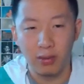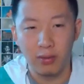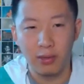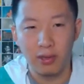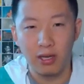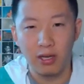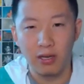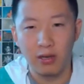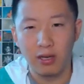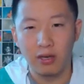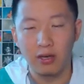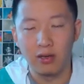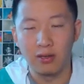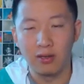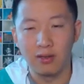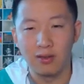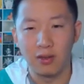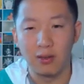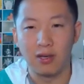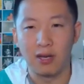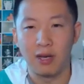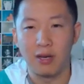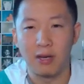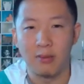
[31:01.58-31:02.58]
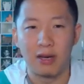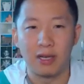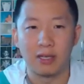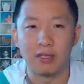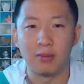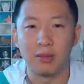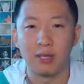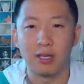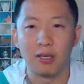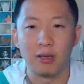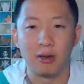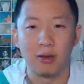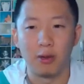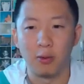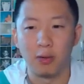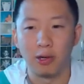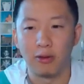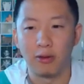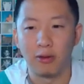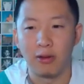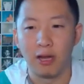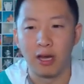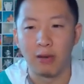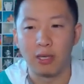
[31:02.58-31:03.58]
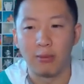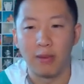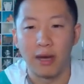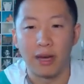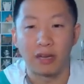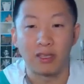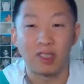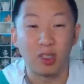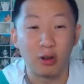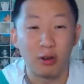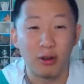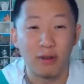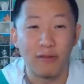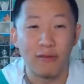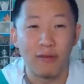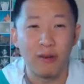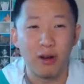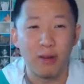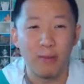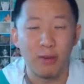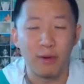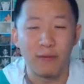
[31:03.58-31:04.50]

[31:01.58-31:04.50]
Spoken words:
coming in here, so Dynamax and Magearna would allow me to max Starfall,